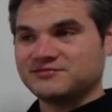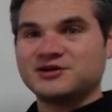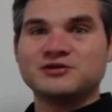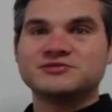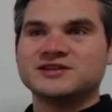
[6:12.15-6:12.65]

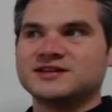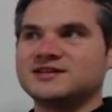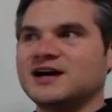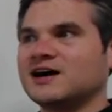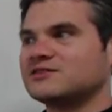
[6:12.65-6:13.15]
go to the
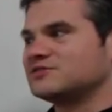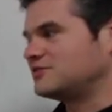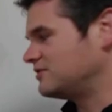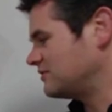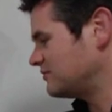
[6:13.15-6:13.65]

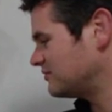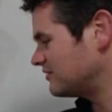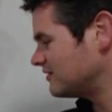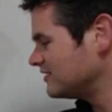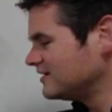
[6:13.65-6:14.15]
doctor
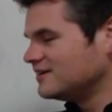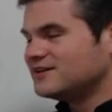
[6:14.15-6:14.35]
or